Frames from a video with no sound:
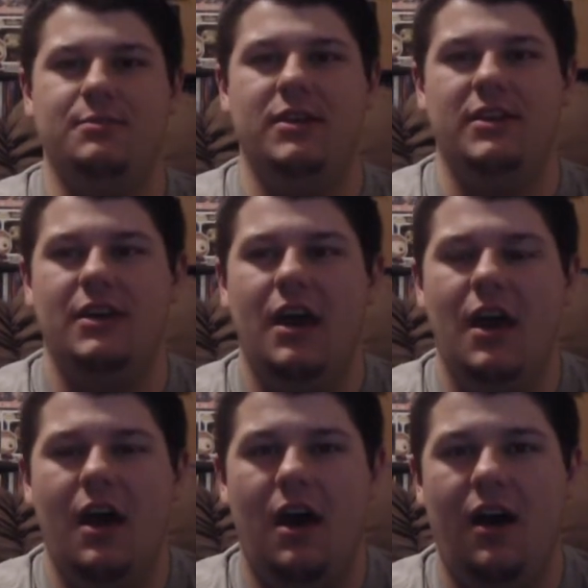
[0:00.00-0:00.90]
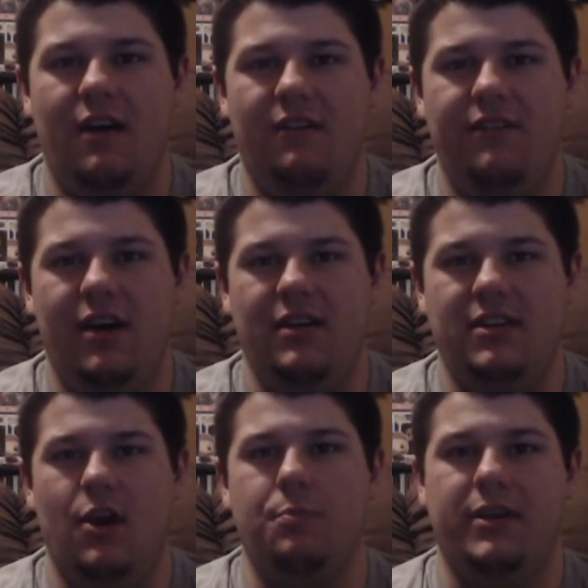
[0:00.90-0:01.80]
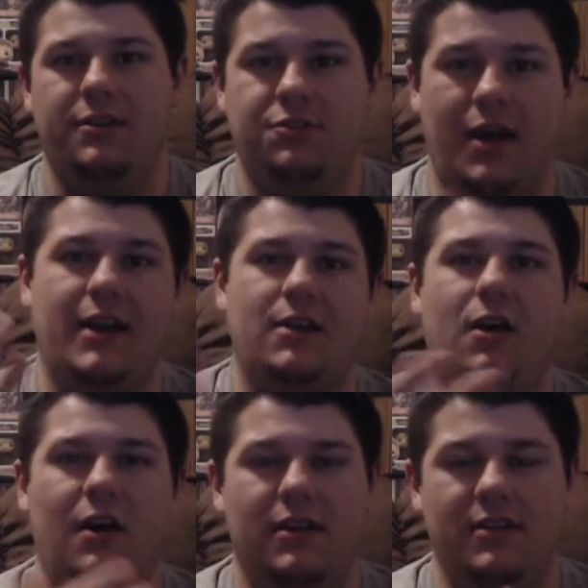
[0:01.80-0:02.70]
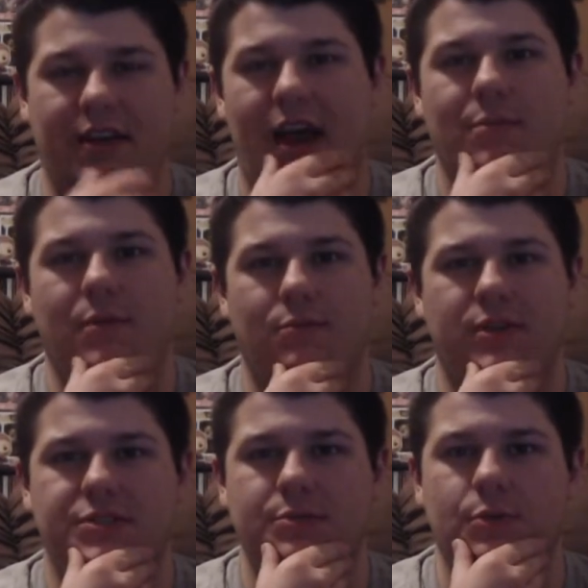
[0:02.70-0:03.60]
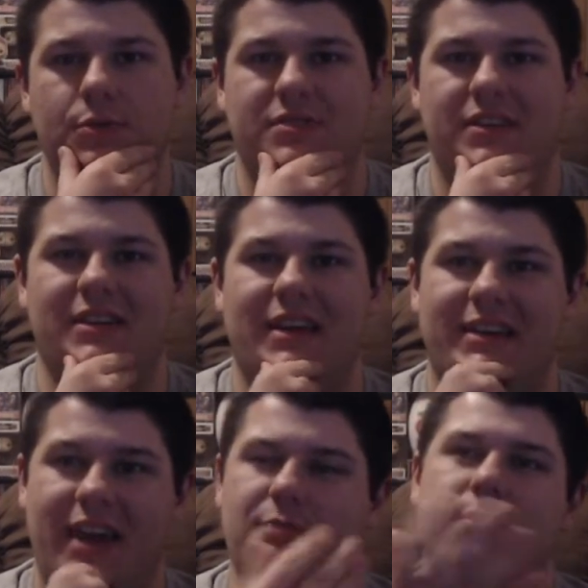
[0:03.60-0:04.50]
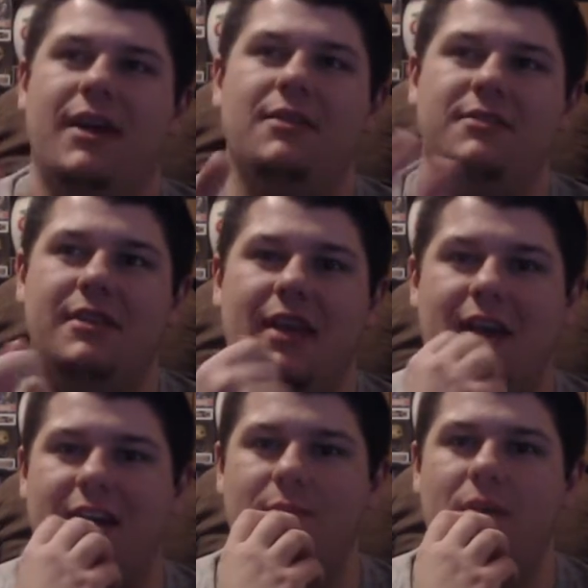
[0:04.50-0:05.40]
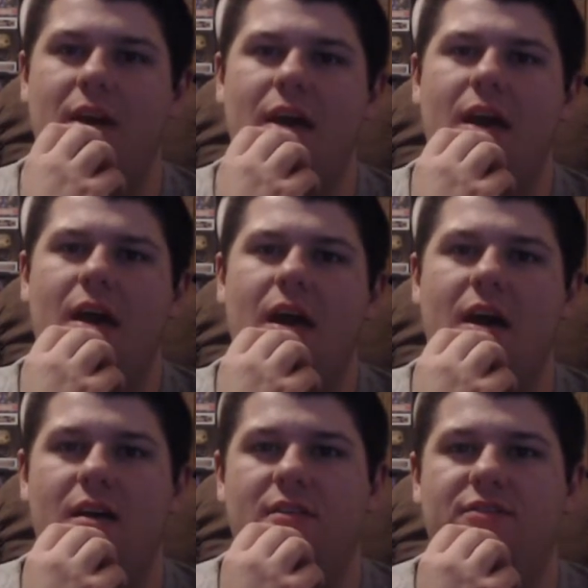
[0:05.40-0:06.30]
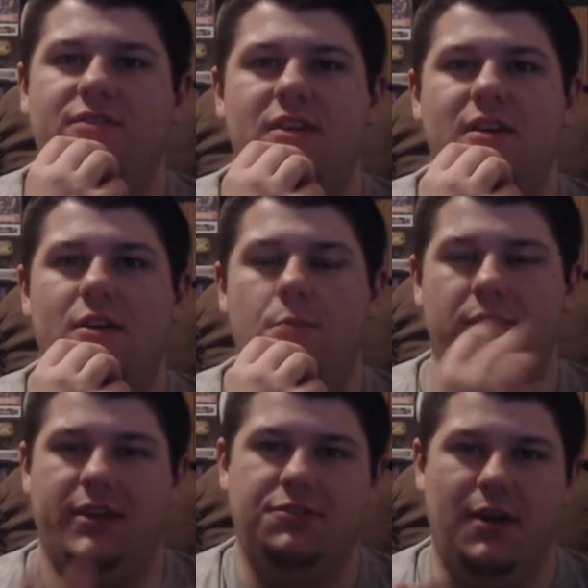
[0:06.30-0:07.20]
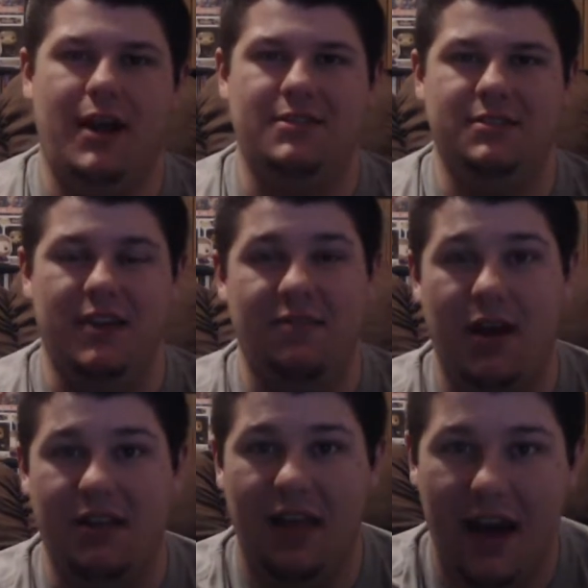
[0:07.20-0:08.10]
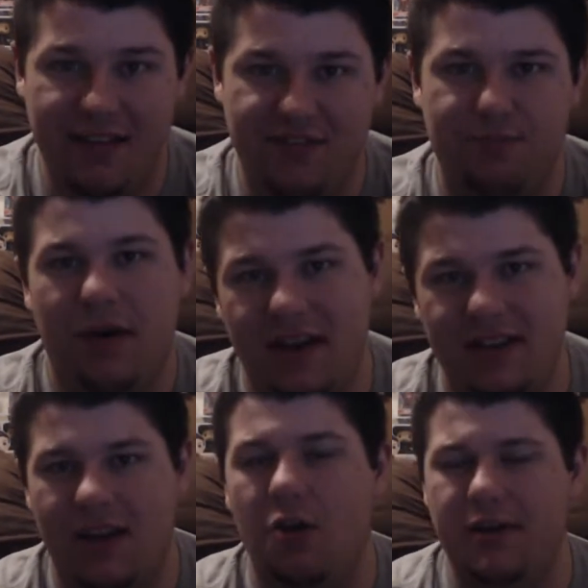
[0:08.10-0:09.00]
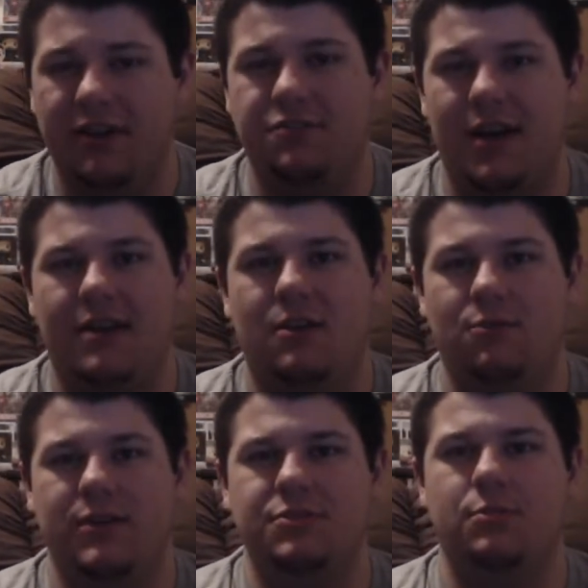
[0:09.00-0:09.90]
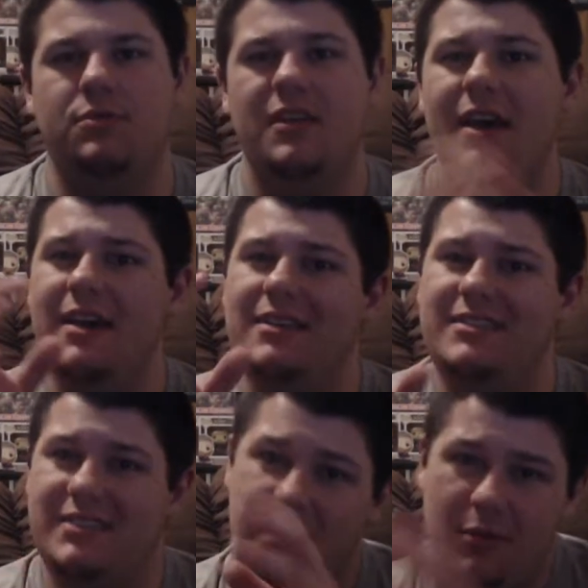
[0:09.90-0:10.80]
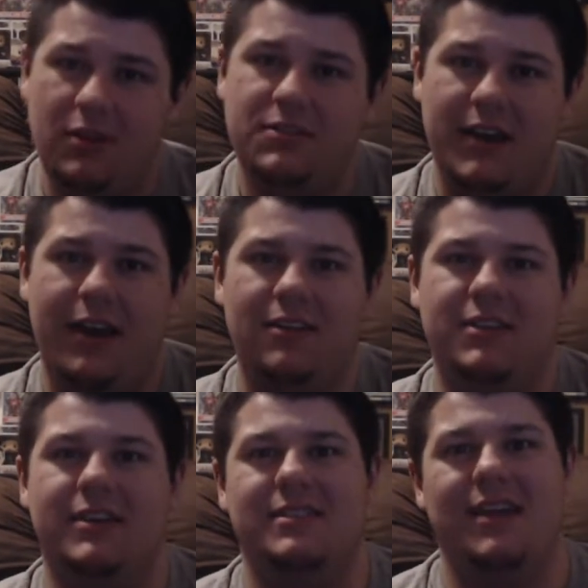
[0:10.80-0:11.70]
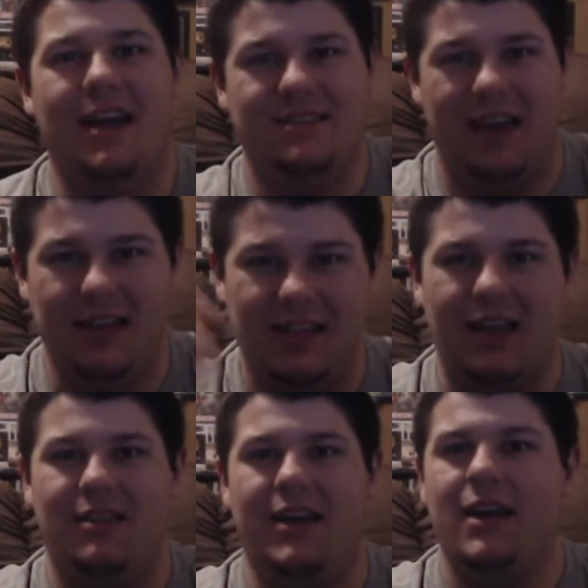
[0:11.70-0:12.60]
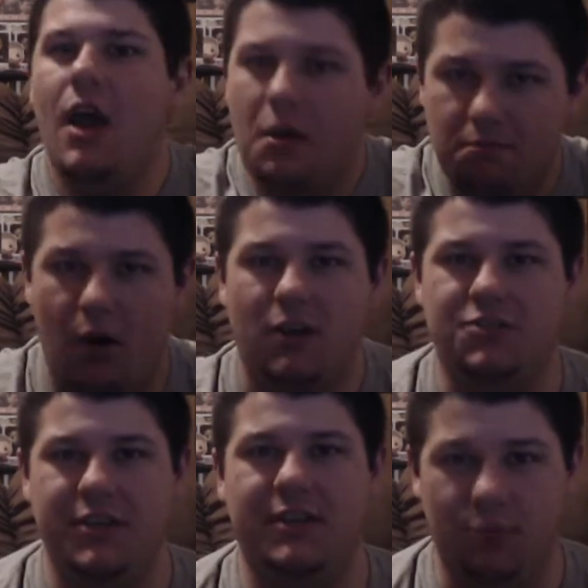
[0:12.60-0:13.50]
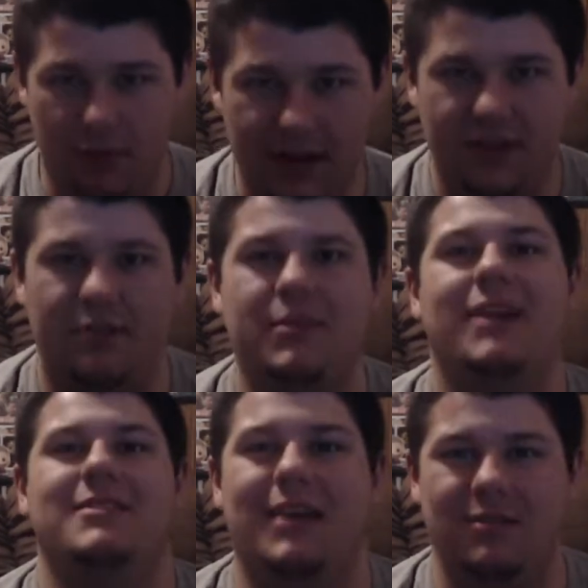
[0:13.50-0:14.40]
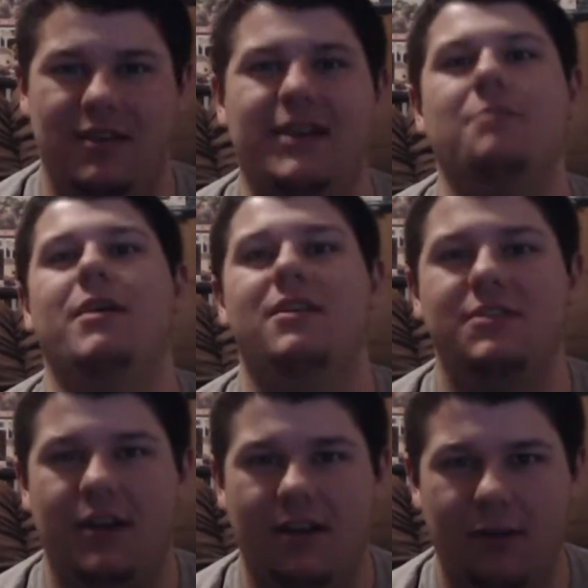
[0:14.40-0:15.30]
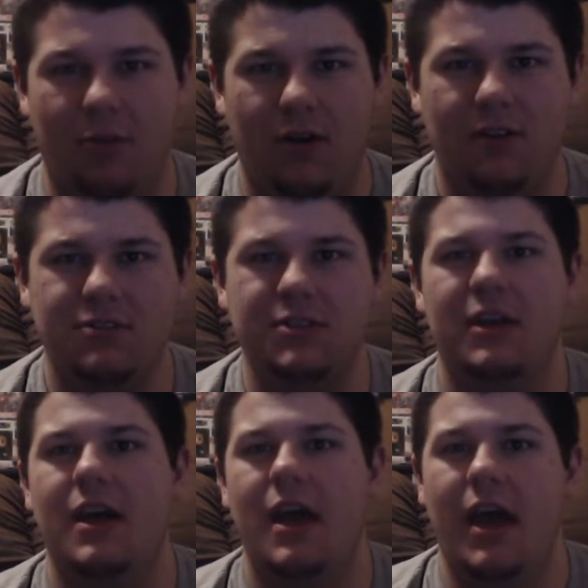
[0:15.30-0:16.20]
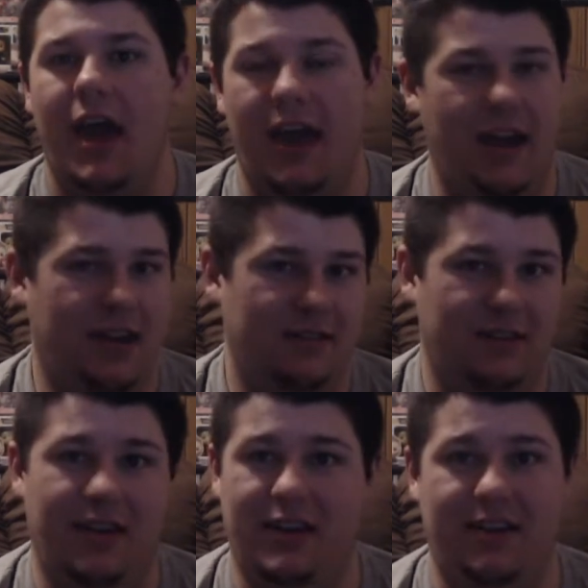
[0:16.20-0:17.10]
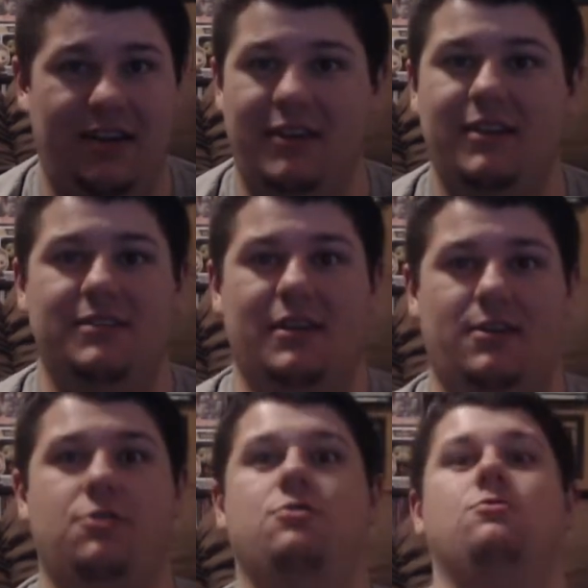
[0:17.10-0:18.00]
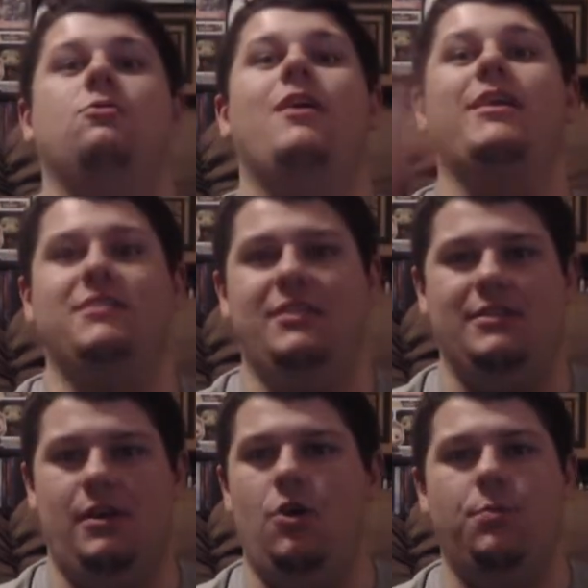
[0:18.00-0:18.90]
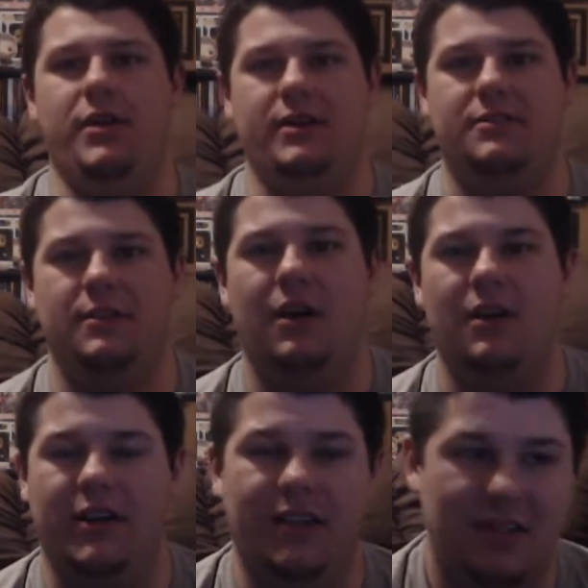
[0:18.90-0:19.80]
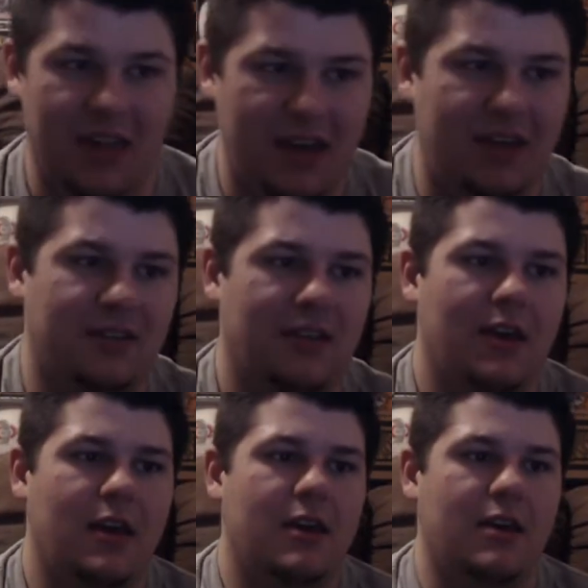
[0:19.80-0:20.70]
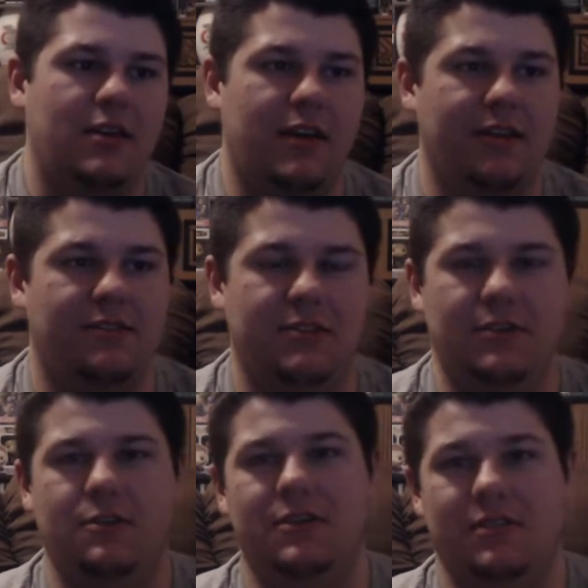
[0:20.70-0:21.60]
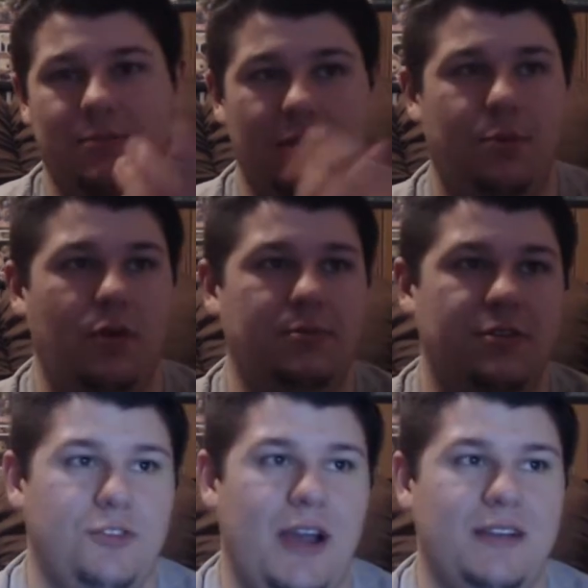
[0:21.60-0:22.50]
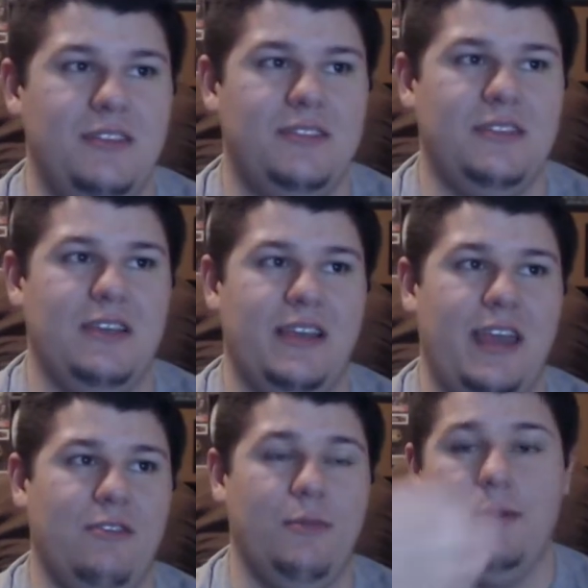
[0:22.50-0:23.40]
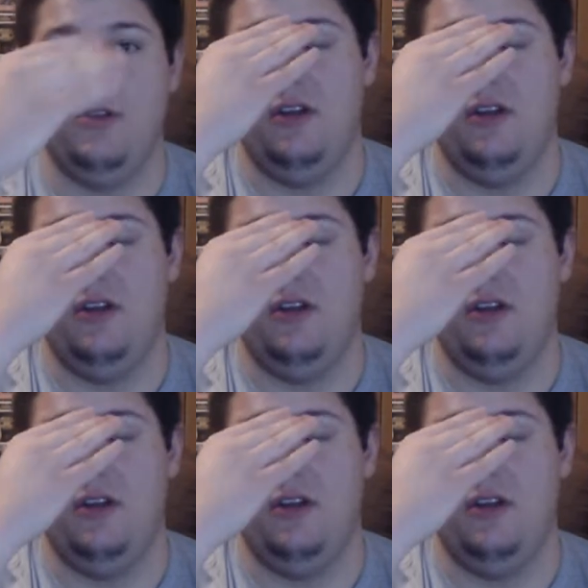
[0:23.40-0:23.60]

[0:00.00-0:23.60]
me of the opening track on the album Rituals, and I can't pronounce the name of the opening track to save my life, but the opening track on Rituals, similar to Heretics in that it's got that like marching rhythm that sounds like a military march, and it is a crazy opening song. And then you get to, as I'm going to pull up the track list because I can't remember